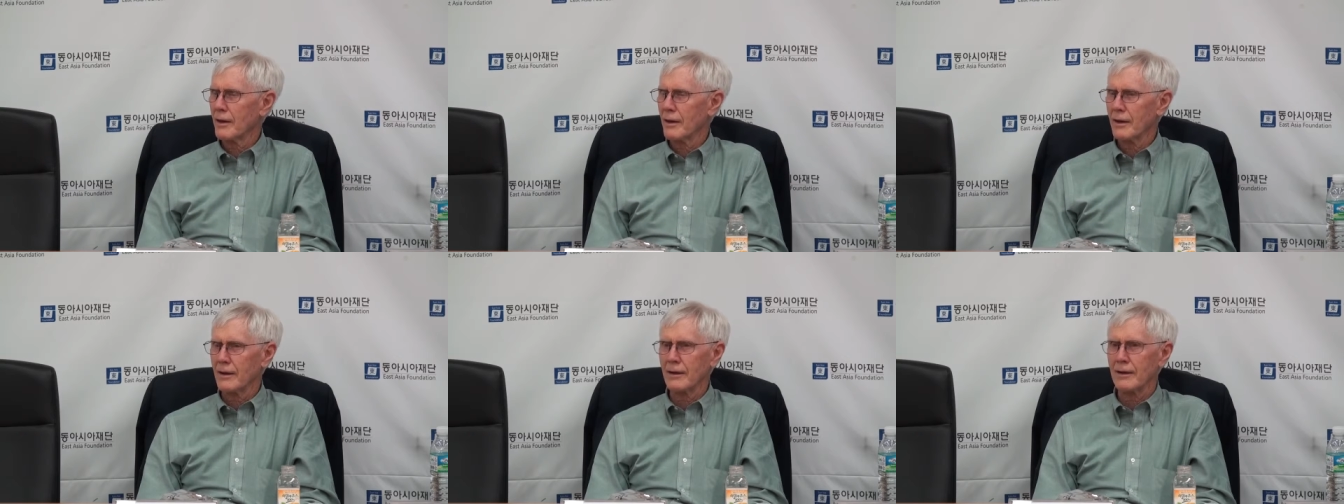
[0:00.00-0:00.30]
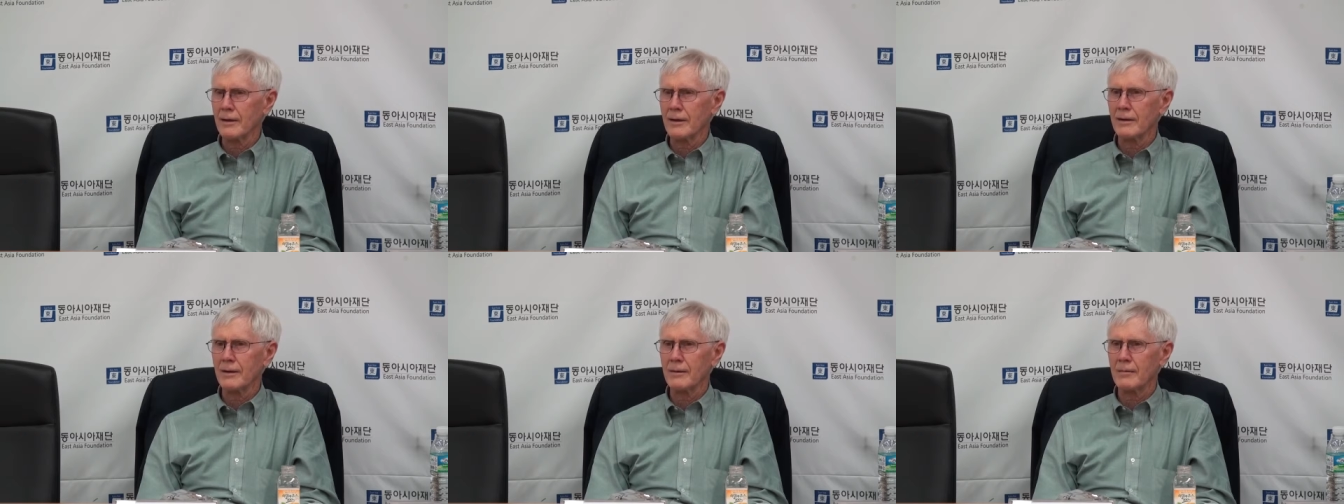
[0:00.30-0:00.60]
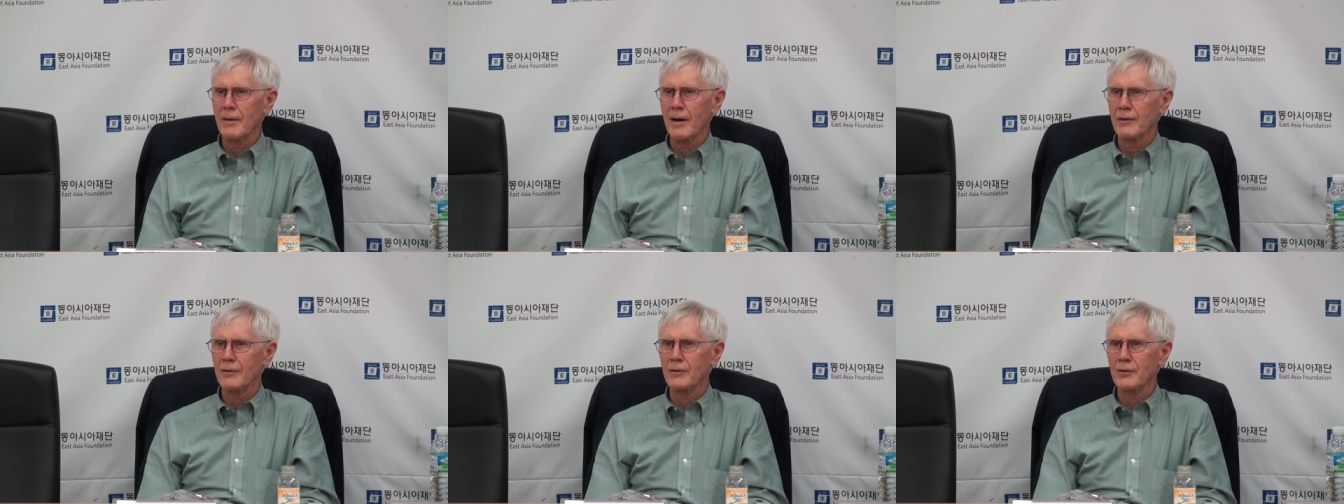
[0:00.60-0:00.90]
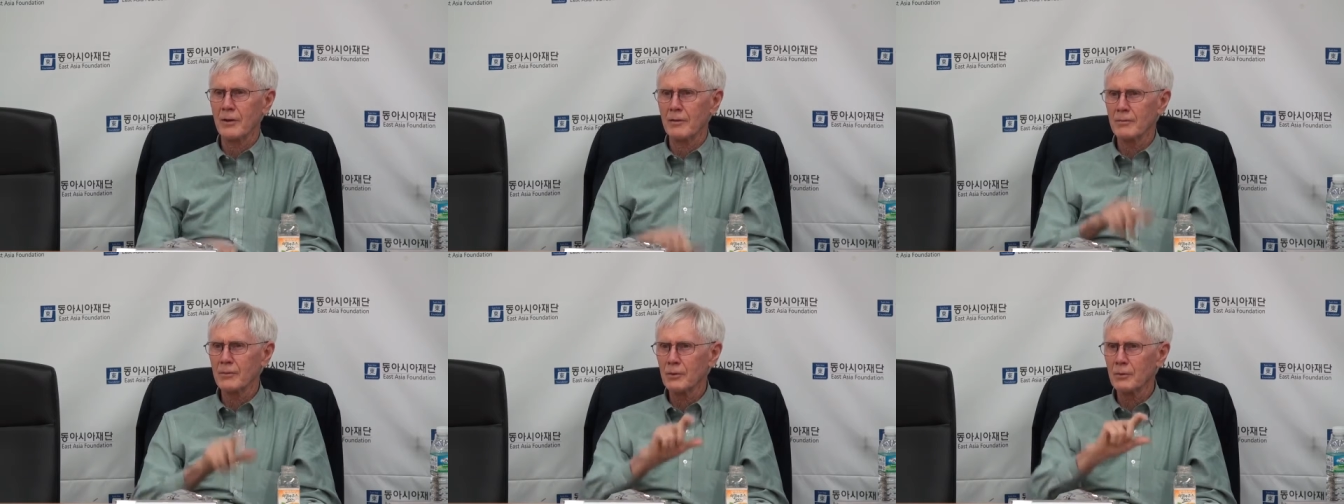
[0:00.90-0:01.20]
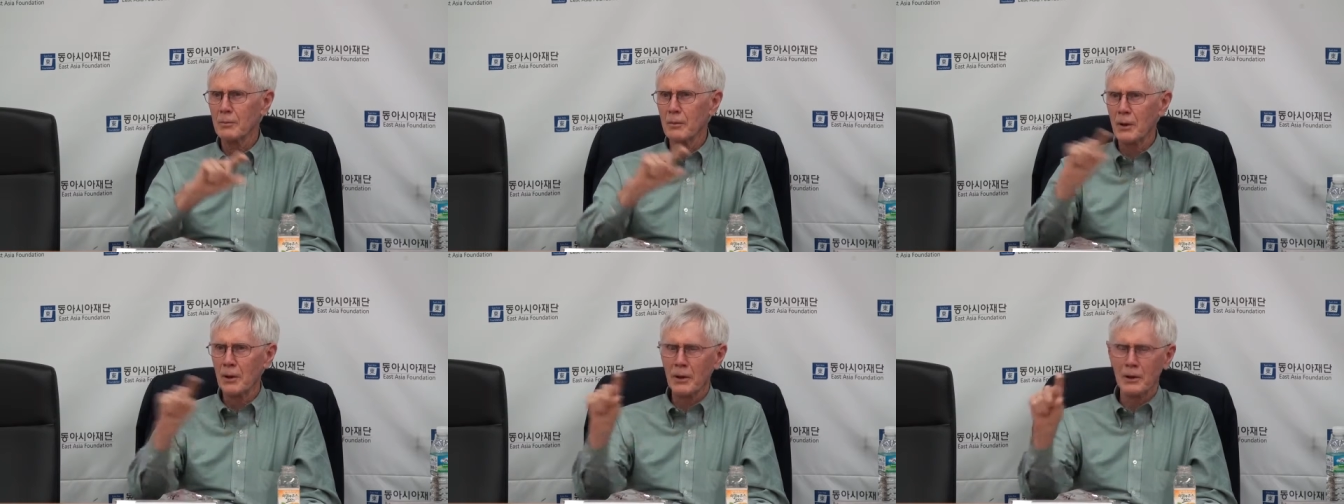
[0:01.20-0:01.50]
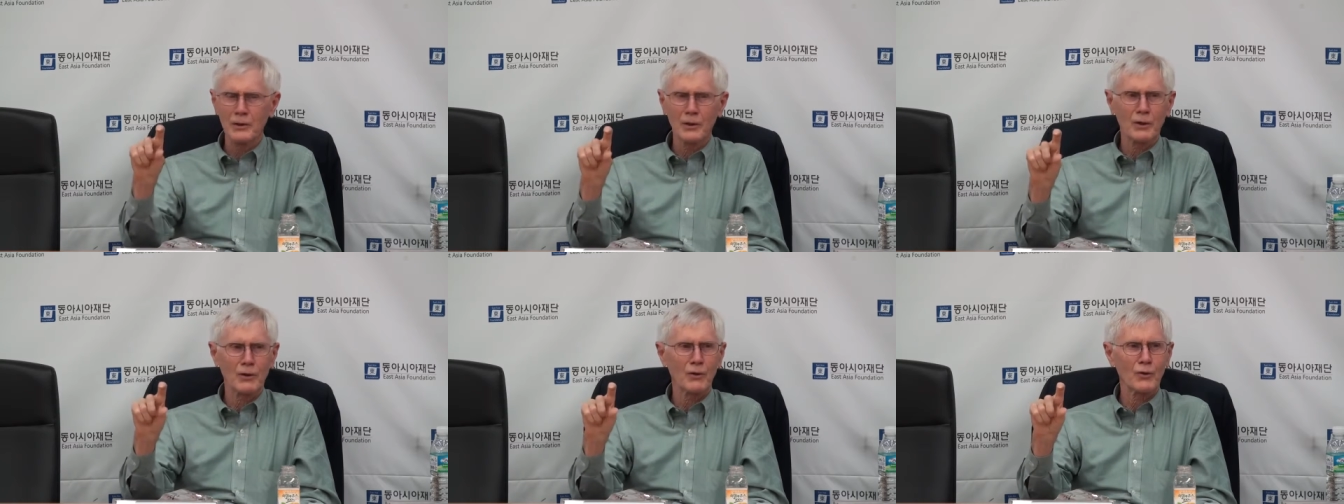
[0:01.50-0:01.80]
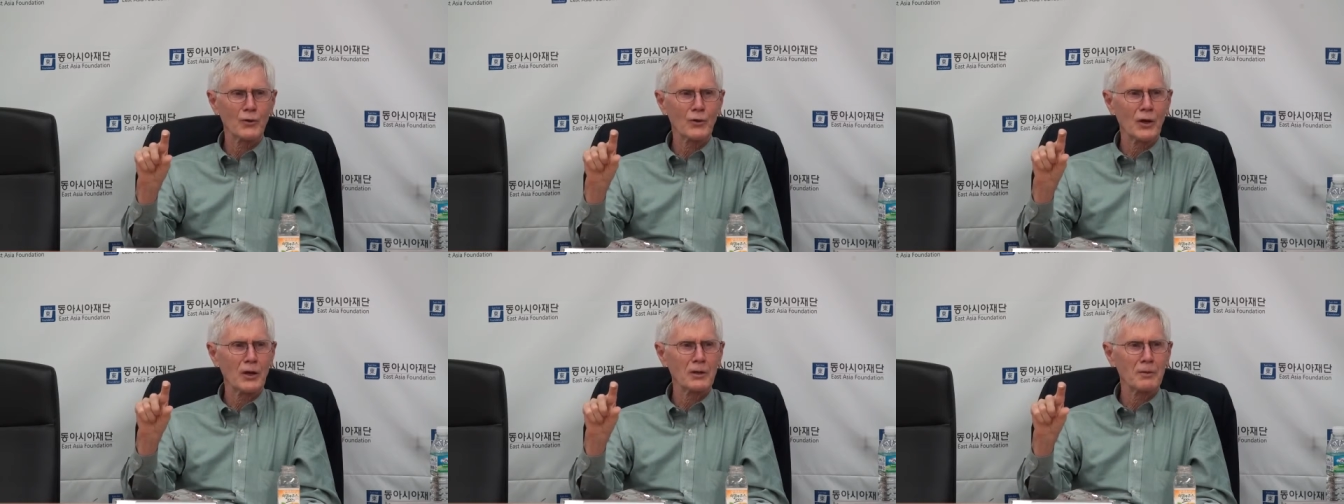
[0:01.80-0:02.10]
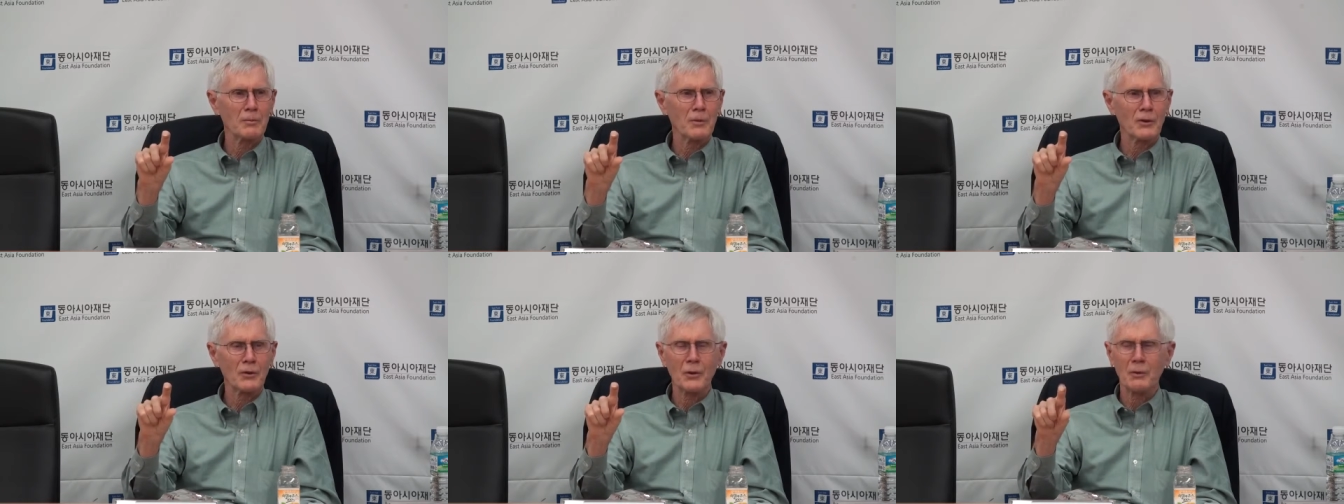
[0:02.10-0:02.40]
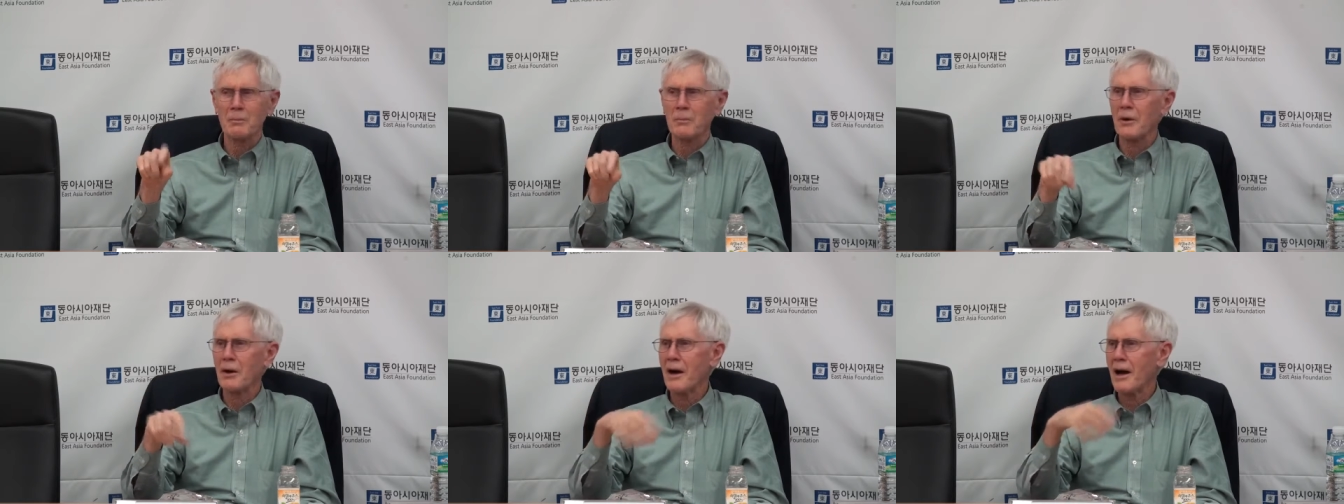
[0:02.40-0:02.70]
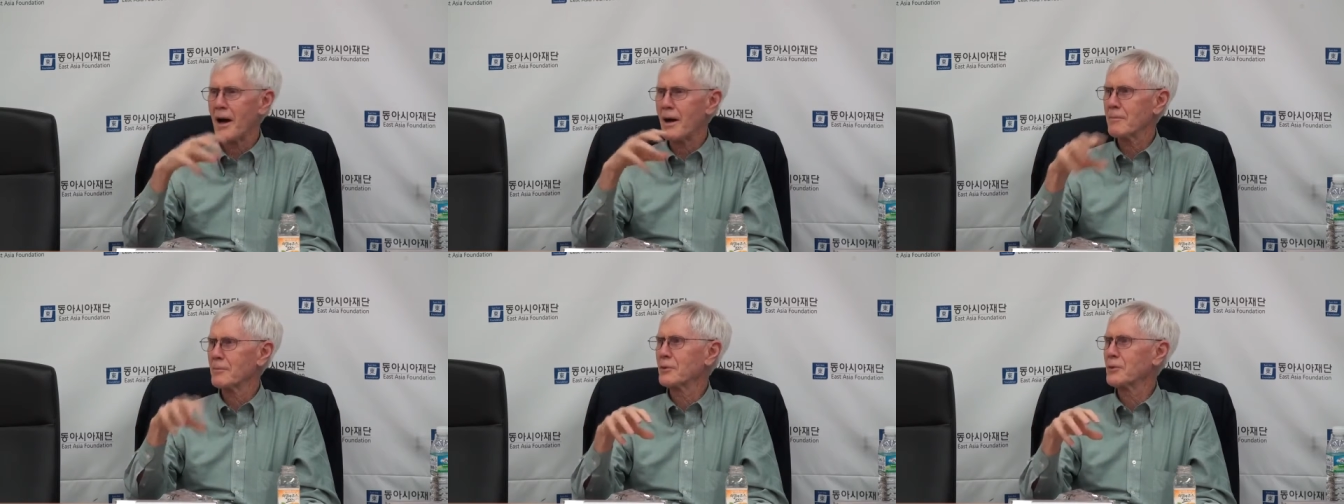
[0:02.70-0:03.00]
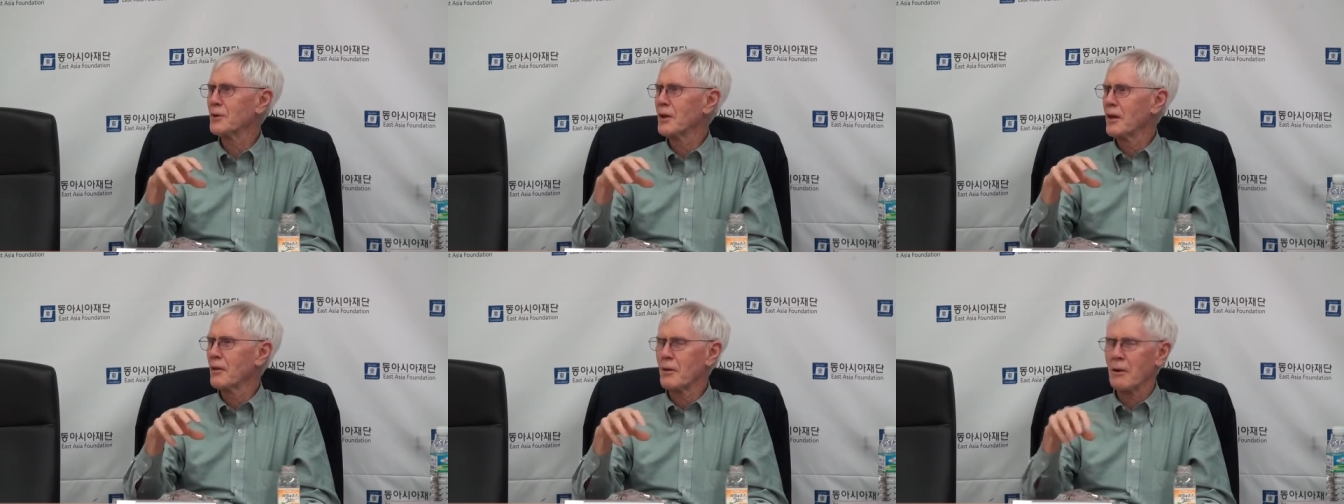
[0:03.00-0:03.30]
And he has some small little sentiment that perhaps